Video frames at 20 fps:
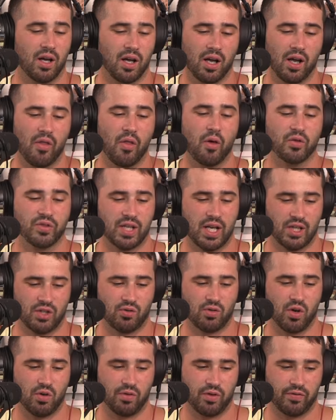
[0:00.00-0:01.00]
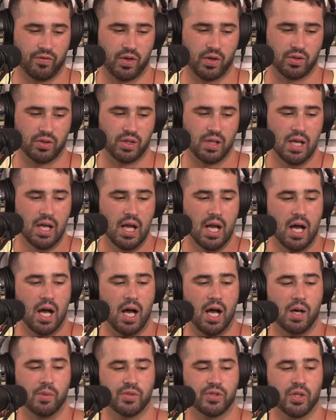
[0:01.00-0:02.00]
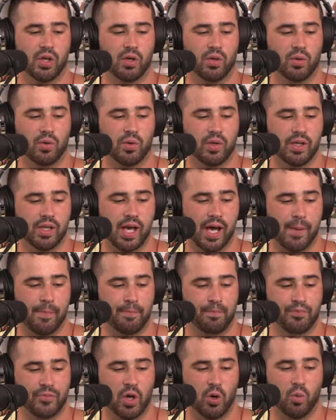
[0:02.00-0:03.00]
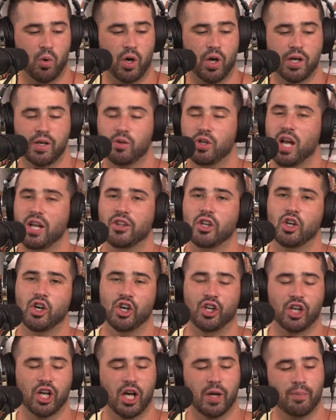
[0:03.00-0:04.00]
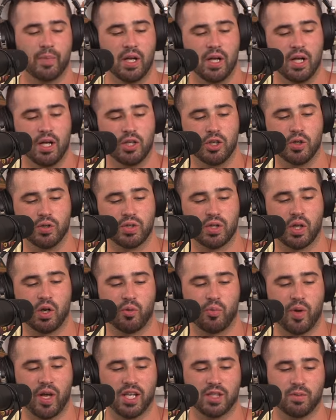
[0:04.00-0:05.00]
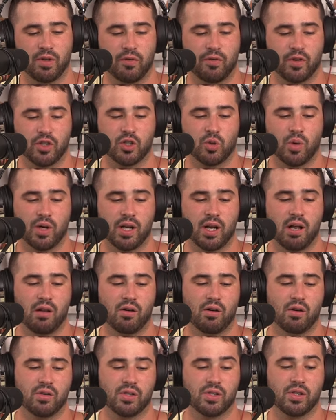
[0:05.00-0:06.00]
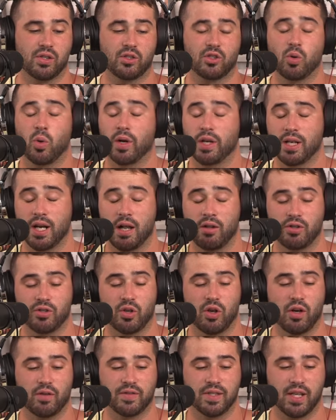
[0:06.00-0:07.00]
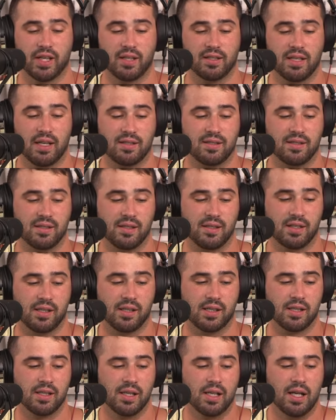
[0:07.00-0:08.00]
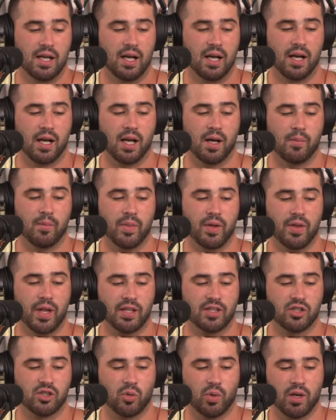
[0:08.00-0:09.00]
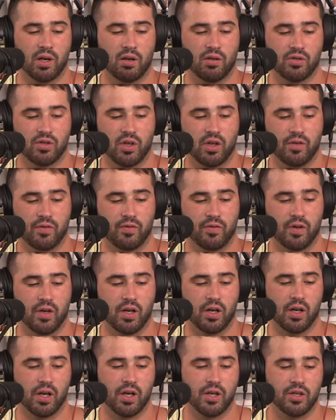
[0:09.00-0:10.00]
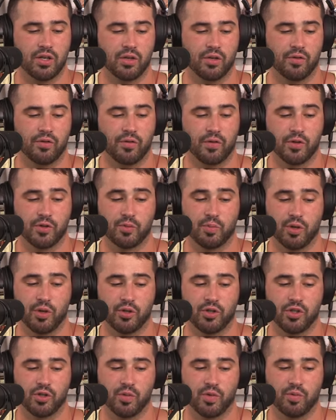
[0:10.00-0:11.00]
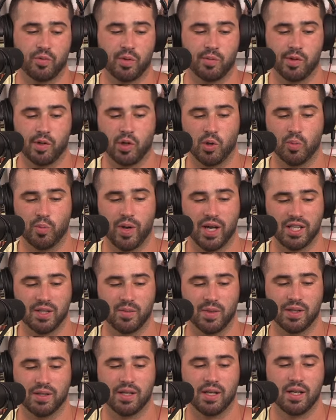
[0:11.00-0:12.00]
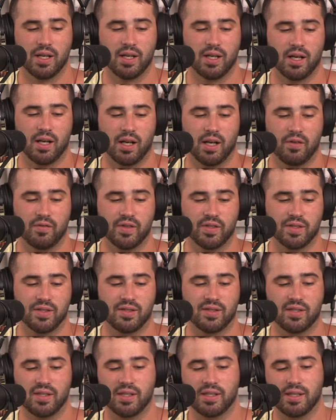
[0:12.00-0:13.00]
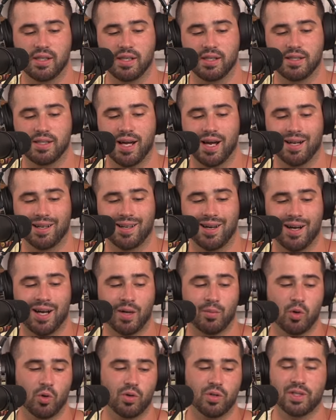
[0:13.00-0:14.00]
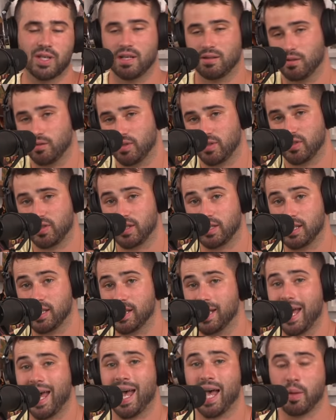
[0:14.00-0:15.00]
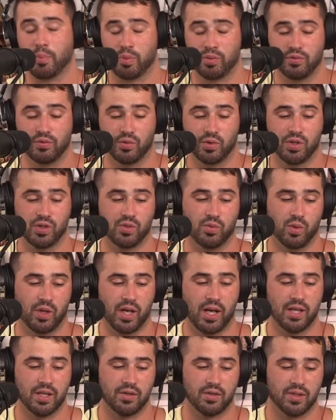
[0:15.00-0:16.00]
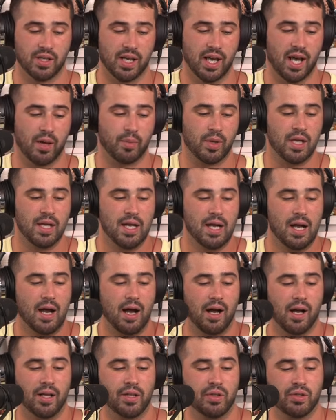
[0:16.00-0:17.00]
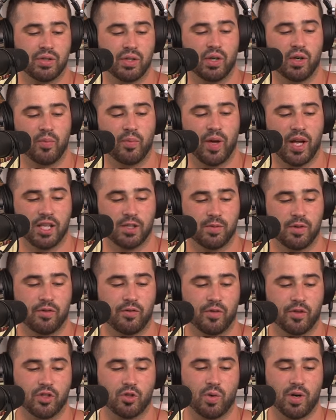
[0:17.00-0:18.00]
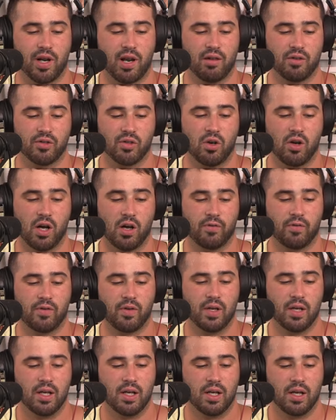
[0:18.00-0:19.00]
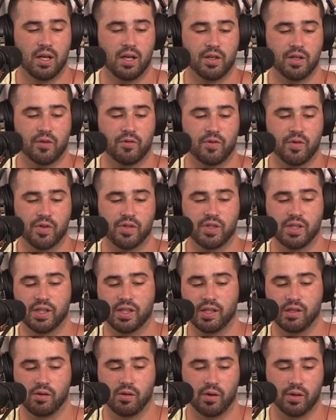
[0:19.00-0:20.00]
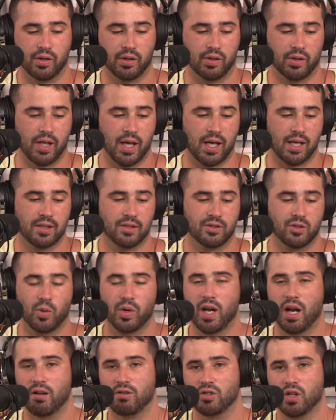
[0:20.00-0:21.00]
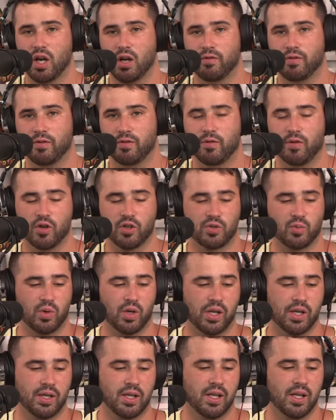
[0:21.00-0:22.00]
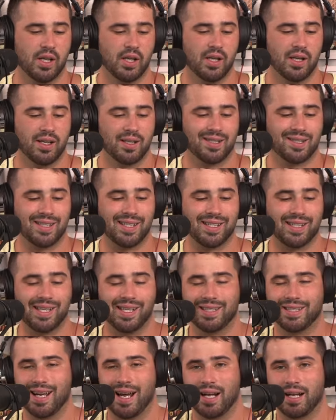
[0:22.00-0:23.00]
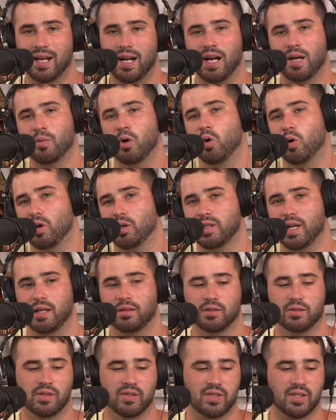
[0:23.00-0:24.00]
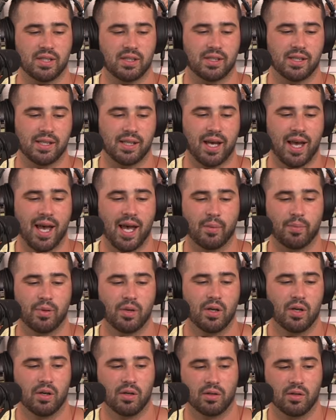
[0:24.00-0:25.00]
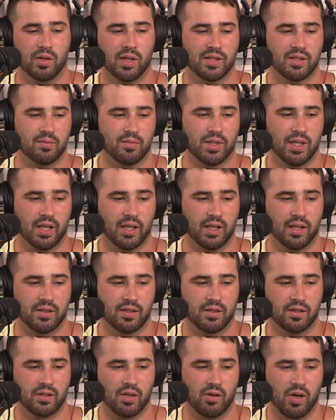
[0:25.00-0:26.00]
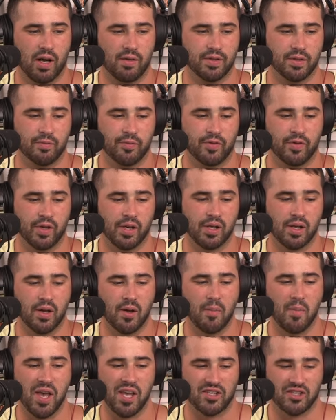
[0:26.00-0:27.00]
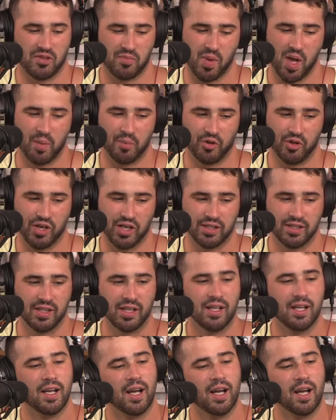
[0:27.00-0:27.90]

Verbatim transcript: Uh, those days are over, folks. Um, so yeah, don't worry, got the hook up. Use the code basement for twenty dollars twenty dollars off tickets at SeatGeek. Um, that's twenty dollars off uh, your first purchase with promo code basement. Uh, visit SeatGeek.com or download the SeatGeek app, which is what I use, the app. Uh, use the code BASEMENT for $20 off uh, your first SeatGeek order, okay? $20 off, first one, SeatGeek.com or download the SeatGeek app. Go get some tickets, go have some fun, make some memories.